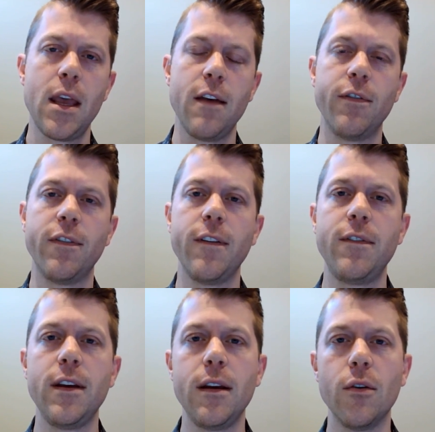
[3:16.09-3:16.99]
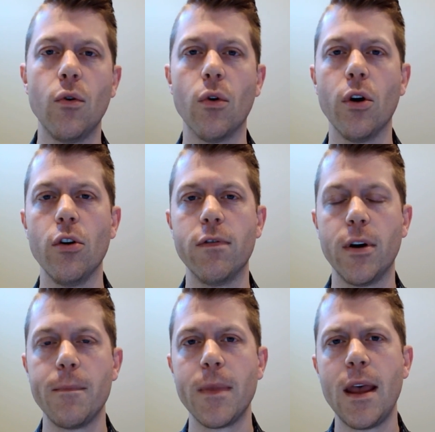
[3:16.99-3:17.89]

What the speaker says: if you're 50 or over.